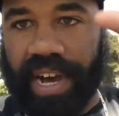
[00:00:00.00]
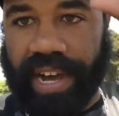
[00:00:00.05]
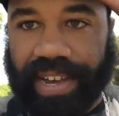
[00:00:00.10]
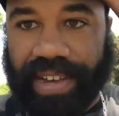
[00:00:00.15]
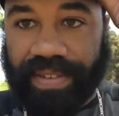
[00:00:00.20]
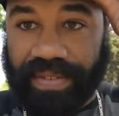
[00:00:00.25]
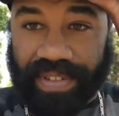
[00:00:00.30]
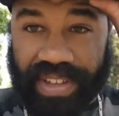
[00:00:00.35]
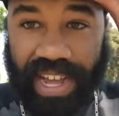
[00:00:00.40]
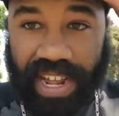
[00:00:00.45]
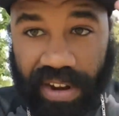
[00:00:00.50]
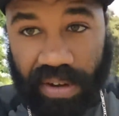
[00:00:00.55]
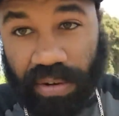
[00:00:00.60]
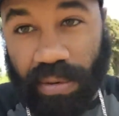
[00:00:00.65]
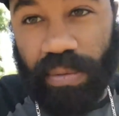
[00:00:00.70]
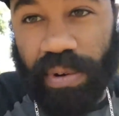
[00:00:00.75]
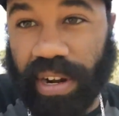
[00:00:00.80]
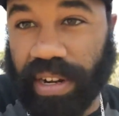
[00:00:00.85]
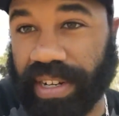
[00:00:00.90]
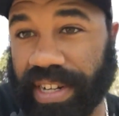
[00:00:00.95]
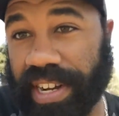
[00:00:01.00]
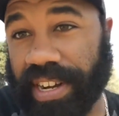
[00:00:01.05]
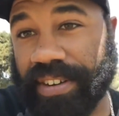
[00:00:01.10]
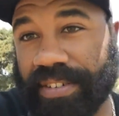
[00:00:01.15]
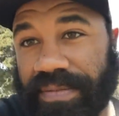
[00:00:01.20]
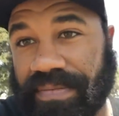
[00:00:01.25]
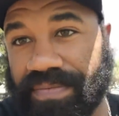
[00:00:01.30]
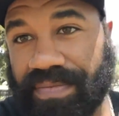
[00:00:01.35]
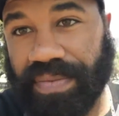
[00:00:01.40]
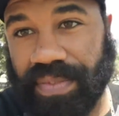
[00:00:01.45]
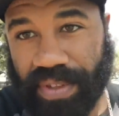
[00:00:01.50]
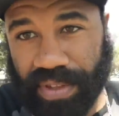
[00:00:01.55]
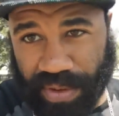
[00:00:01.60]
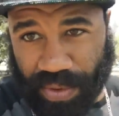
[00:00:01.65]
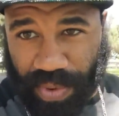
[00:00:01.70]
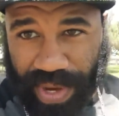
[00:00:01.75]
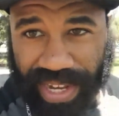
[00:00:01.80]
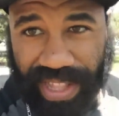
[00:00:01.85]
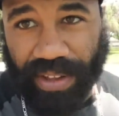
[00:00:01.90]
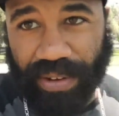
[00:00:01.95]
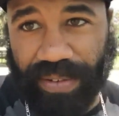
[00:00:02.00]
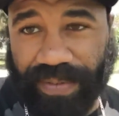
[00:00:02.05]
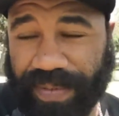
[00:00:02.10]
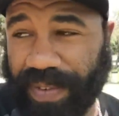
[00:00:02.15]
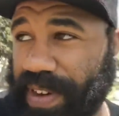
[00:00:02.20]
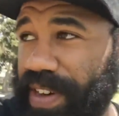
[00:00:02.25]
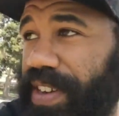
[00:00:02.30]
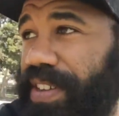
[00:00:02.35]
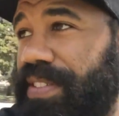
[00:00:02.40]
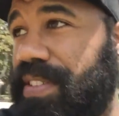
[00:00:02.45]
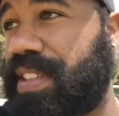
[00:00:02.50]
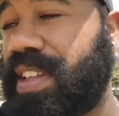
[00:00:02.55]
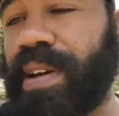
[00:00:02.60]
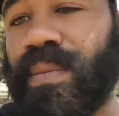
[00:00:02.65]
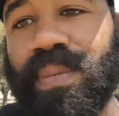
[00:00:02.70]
All right, gotta go to work now. Quick little fun.